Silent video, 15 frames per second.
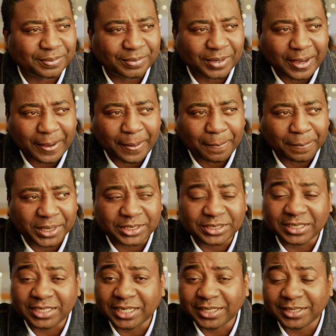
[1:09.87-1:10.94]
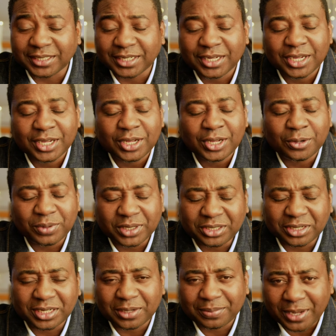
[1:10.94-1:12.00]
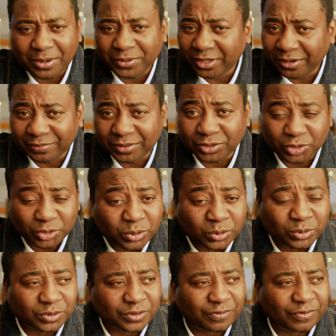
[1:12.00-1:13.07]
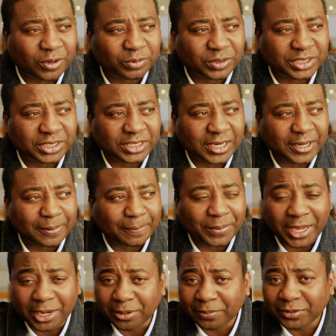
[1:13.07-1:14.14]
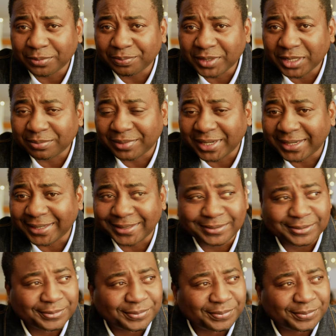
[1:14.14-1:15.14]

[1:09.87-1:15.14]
But today we're talking about one of the tools for which I hope to make my